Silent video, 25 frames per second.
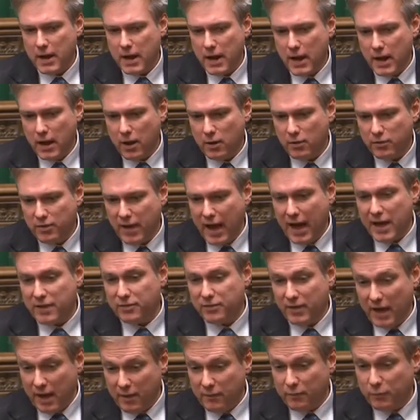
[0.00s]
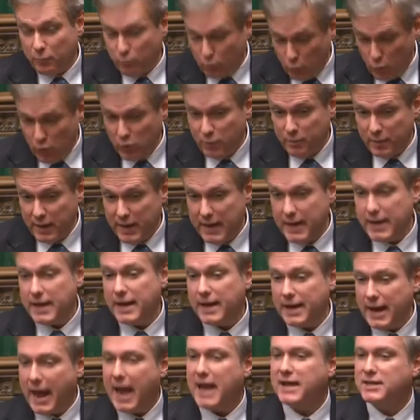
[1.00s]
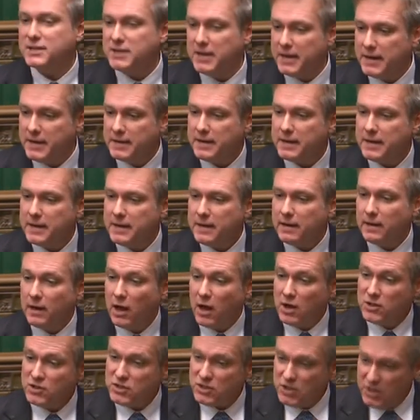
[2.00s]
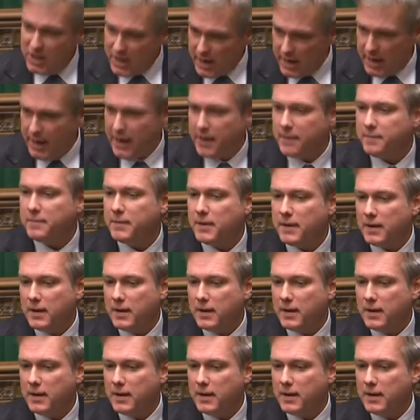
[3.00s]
that would be enacted. Last year,